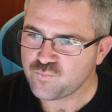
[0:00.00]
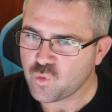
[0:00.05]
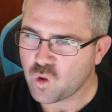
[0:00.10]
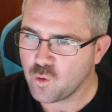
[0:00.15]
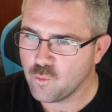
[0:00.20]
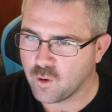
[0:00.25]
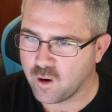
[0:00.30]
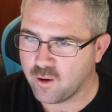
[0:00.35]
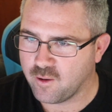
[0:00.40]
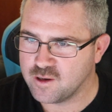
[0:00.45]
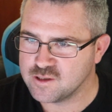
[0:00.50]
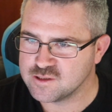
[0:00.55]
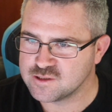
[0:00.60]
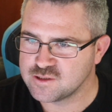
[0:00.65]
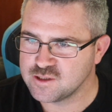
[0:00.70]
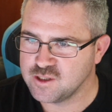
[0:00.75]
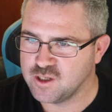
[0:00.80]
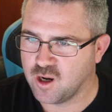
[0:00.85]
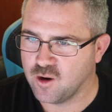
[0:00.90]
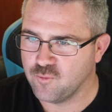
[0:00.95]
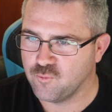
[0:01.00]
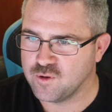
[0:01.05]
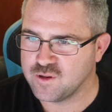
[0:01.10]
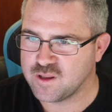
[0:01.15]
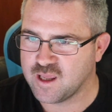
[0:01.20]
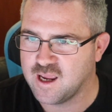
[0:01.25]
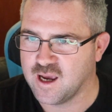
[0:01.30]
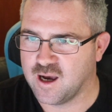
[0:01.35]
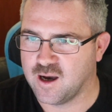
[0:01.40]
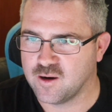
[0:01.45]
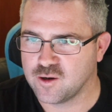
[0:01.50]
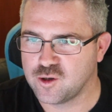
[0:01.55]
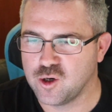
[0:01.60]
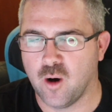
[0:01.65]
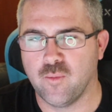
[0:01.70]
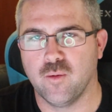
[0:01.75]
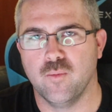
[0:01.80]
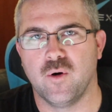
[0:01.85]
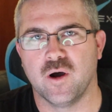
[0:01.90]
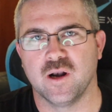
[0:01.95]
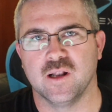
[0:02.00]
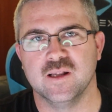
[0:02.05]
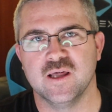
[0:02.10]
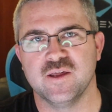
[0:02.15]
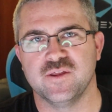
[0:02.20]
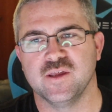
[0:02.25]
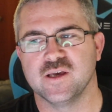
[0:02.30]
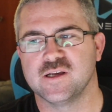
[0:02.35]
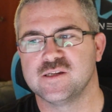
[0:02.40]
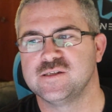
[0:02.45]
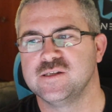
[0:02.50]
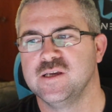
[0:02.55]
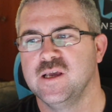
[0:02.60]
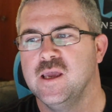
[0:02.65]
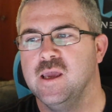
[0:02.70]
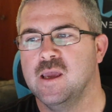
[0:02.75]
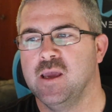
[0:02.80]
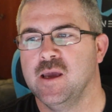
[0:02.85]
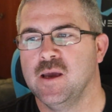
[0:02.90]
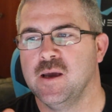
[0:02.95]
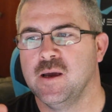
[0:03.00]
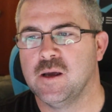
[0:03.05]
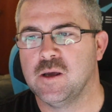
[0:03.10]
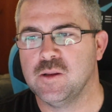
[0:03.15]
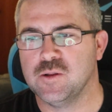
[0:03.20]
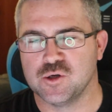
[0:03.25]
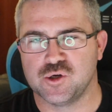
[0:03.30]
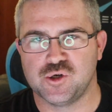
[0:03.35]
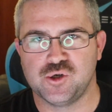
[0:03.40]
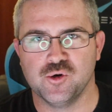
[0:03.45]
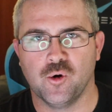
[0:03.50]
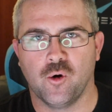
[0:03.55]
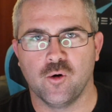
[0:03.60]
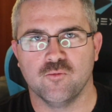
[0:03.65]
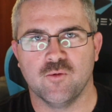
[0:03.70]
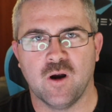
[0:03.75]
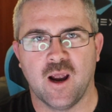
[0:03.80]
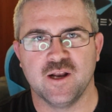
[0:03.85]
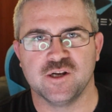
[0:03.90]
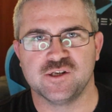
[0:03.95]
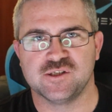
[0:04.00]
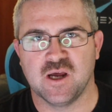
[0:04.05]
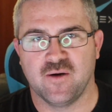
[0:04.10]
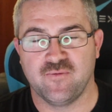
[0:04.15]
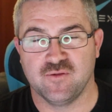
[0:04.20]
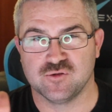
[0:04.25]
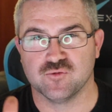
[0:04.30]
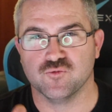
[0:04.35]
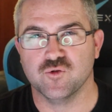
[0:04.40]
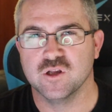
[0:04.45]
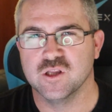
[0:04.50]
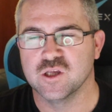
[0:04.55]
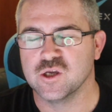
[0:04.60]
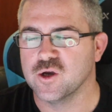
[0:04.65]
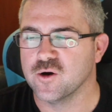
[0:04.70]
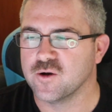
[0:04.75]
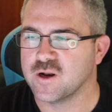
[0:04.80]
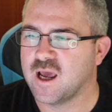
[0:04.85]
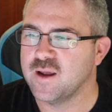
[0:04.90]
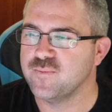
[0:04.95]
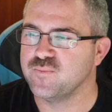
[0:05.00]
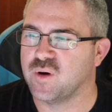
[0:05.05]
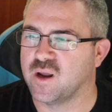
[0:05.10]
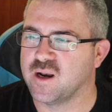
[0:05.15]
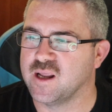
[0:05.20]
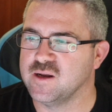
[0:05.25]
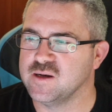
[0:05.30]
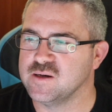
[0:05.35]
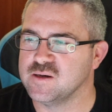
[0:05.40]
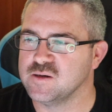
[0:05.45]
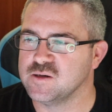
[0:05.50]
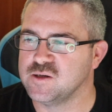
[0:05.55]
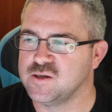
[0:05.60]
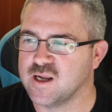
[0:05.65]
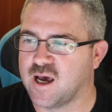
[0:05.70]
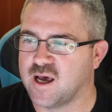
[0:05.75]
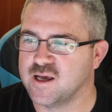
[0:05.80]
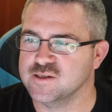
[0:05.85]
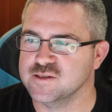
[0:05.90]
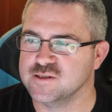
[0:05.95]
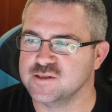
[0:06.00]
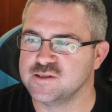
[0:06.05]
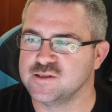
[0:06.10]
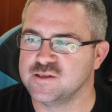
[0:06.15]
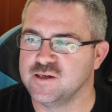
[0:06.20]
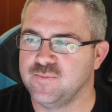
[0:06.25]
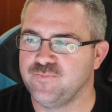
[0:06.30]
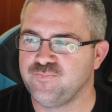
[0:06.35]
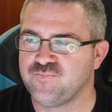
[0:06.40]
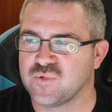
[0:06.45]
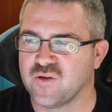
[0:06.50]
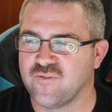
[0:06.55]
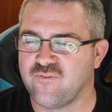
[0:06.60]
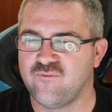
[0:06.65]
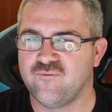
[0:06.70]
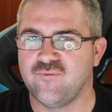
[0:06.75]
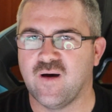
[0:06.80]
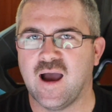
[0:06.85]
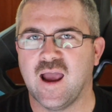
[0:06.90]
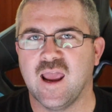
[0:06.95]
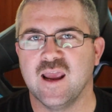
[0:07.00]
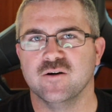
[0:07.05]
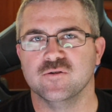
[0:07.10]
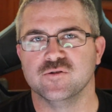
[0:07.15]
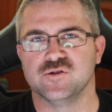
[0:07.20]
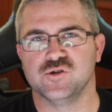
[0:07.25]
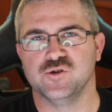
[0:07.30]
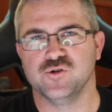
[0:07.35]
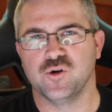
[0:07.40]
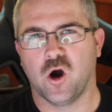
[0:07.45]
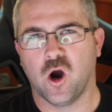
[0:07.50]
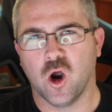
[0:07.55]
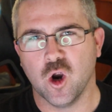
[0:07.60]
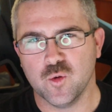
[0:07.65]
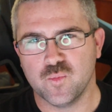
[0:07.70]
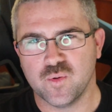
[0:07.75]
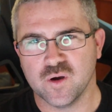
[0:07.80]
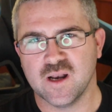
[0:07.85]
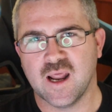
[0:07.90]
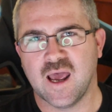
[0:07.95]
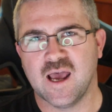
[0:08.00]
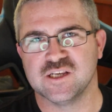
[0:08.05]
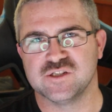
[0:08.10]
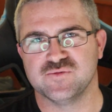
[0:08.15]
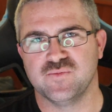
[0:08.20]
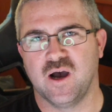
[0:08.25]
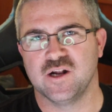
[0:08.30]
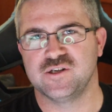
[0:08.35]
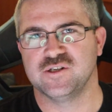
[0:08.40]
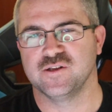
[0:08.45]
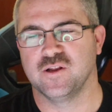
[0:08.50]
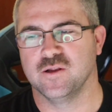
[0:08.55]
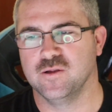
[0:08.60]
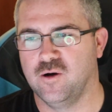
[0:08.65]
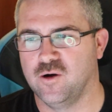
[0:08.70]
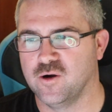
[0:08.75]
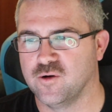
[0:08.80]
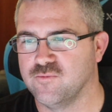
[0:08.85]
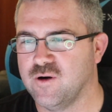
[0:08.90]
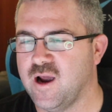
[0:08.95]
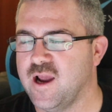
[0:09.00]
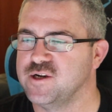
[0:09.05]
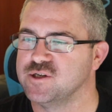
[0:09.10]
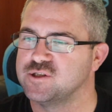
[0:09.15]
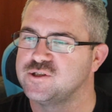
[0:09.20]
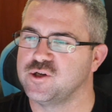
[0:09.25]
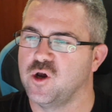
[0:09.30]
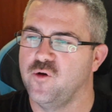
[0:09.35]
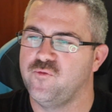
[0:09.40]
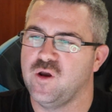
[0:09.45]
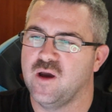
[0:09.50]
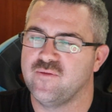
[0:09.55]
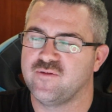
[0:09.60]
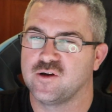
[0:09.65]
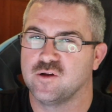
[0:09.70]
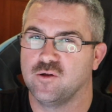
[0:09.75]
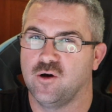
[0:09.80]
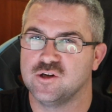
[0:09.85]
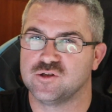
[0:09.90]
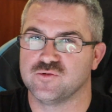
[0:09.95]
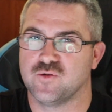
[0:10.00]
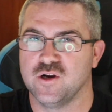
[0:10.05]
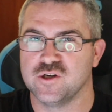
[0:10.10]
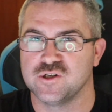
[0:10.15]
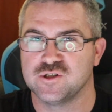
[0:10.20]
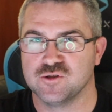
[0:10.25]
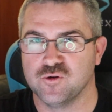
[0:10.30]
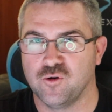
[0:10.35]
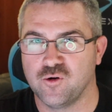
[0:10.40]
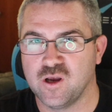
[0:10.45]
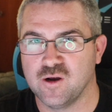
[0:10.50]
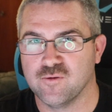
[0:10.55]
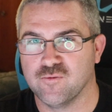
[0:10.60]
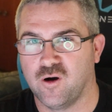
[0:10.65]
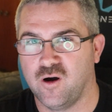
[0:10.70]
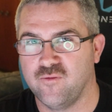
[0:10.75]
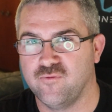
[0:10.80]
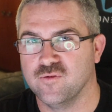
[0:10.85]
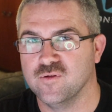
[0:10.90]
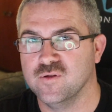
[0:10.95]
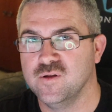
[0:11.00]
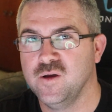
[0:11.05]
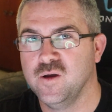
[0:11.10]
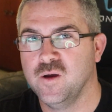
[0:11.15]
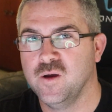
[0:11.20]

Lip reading: Whereas, with our copper monolithics, the short range stuff it's really good at, but it does fail to open as much at the longer ranges. So if you have a close range stalking rifle,